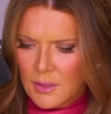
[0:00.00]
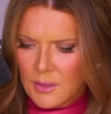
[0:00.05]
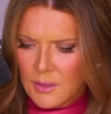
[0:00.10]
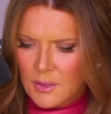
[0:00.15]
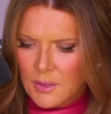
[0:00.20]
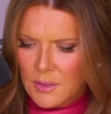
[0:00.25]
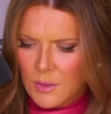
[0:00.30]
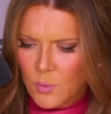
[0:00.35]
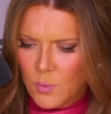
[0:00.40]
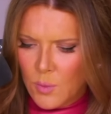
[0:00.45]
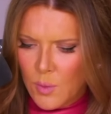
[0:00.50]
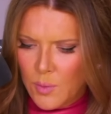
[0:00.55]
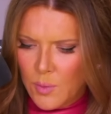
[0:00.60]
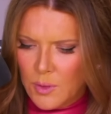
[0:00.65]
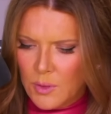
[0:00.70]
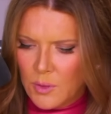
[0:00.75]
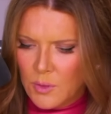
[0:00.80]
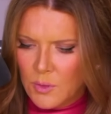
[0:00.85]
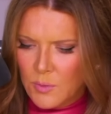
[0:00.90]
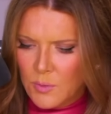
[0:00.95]
This is the
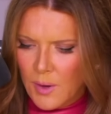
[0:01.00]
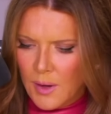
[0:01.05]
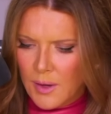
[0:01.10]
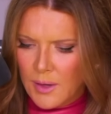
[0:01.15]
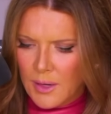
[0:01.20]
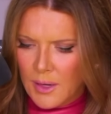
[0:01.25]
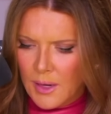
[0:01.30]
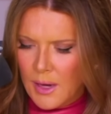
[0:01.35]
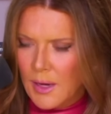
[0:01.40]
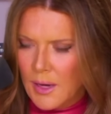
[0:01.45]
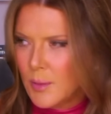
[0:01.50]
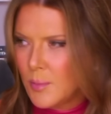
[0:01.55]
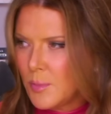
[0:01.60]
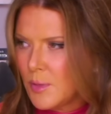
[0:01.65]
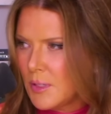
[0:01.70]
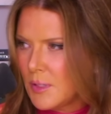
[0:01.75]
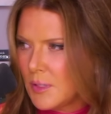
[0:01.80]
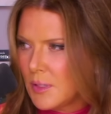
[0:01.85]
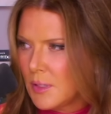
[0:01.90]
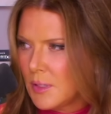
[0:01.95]
woman who's running
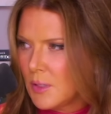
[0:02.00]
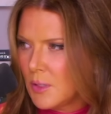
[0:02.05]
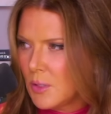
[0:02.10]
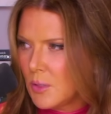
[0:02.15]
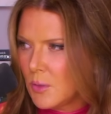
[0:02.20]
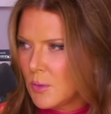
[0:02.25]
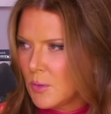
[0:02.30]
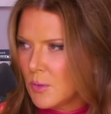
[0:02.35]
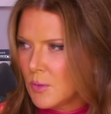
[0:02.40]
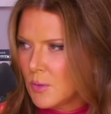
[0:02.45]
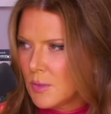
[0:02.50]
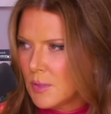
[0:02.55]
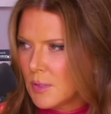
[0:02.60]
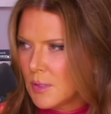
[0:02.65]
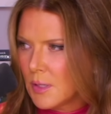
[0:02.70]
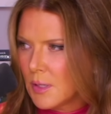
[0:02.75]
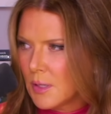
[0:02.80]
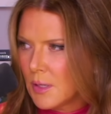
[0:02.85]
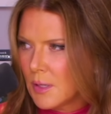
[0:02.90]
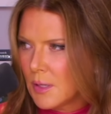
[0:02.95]
ABC
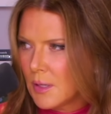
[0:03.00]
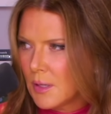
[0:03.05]
News.